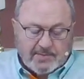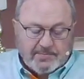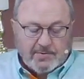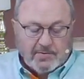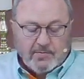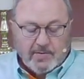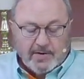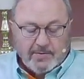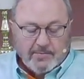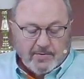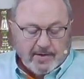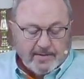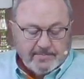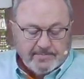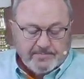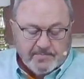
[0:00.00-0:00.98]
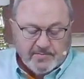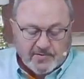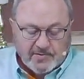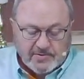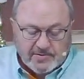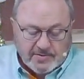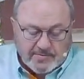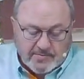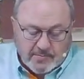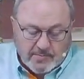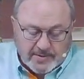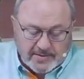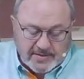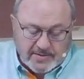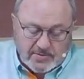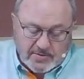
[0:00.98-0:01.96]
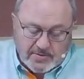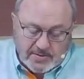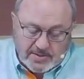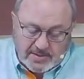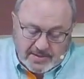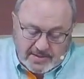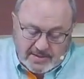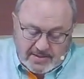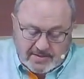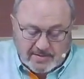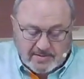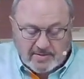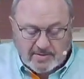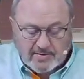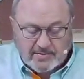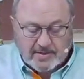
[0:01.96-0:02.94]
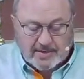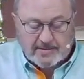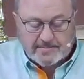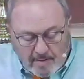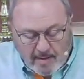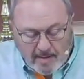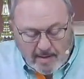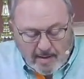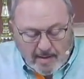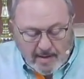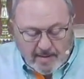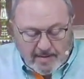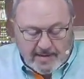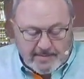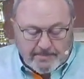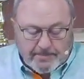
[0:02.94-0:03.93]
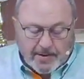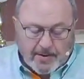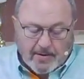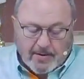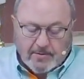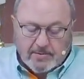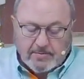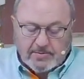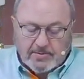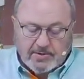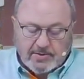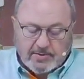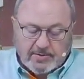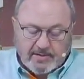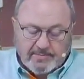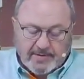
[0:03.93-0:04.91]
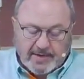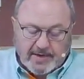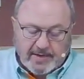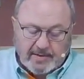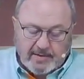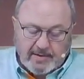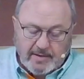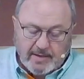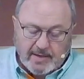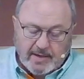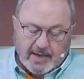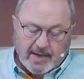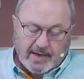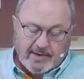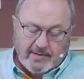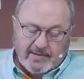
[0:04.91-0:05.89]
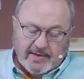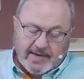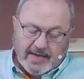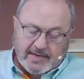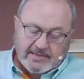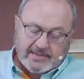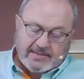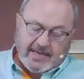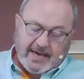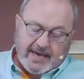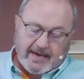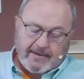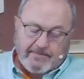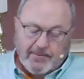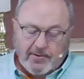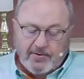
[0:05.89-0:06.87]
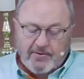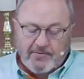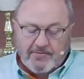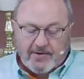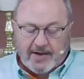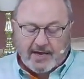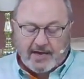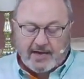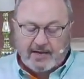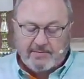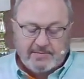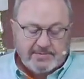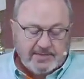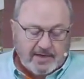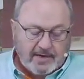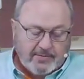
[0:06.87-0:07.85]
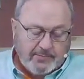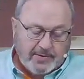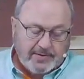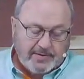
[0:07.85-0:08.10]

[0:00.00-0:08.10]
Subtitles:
21, verses 26 to 30. Then Paul took the men, and the next day, purifying himself with